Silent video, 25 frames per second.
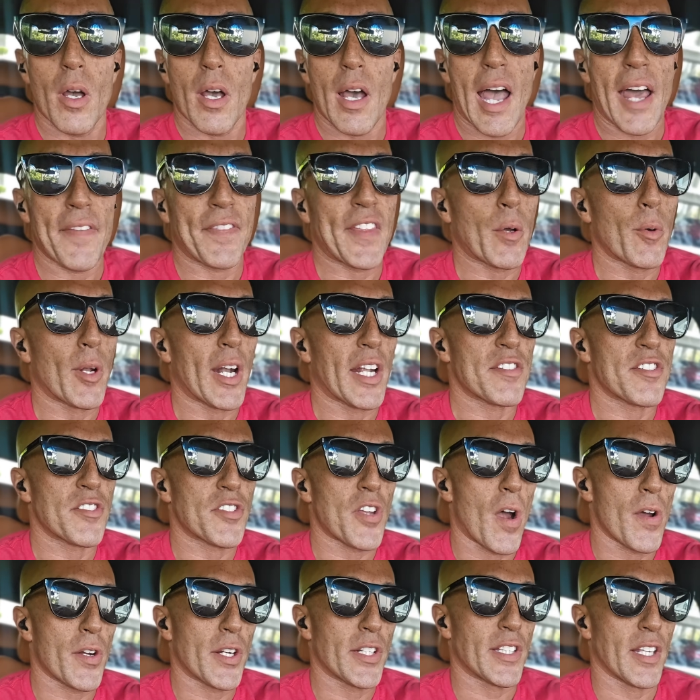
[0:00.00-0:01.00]
I think when I
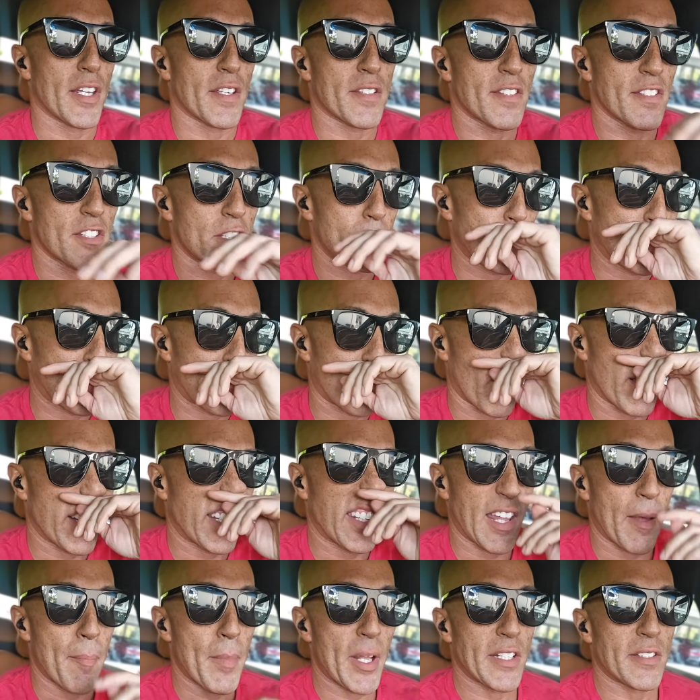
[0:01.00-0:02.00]
started this is before I did
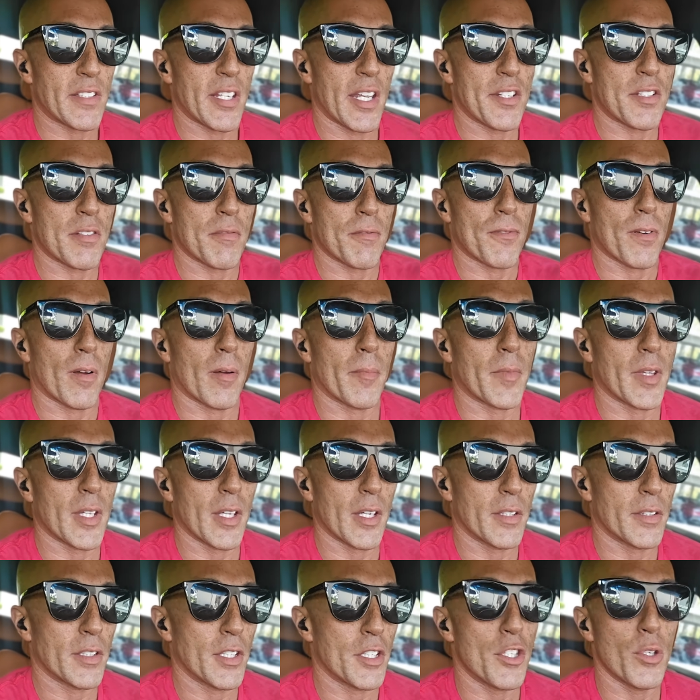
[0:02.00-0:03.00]
that meditation from
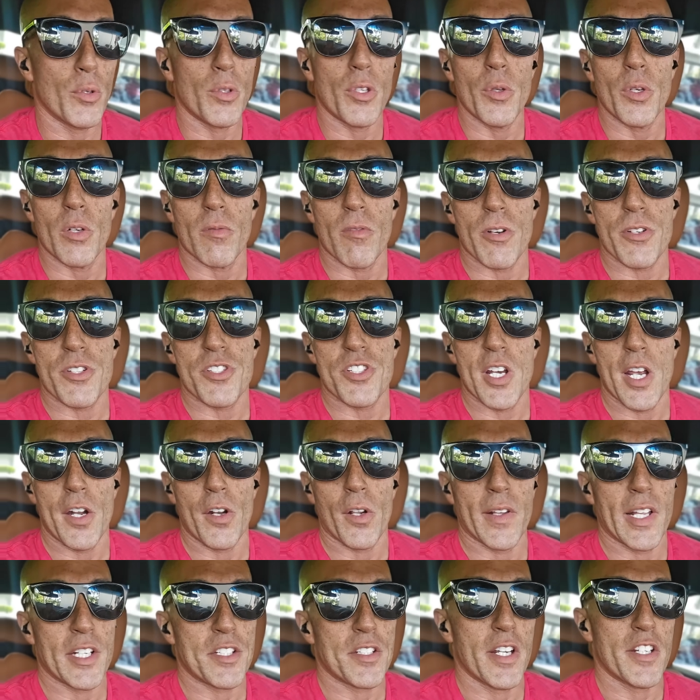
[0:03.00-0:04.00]
the You Universe channel
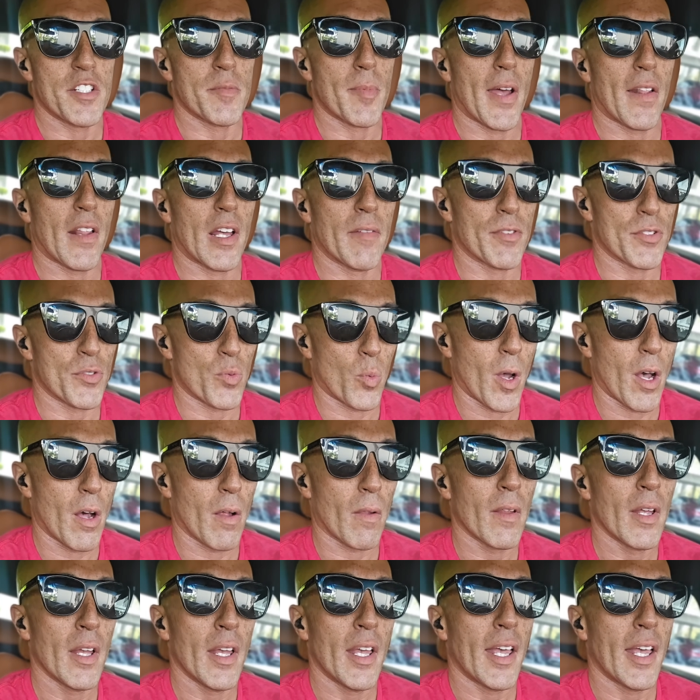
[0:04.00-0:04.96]
that changed my life as well.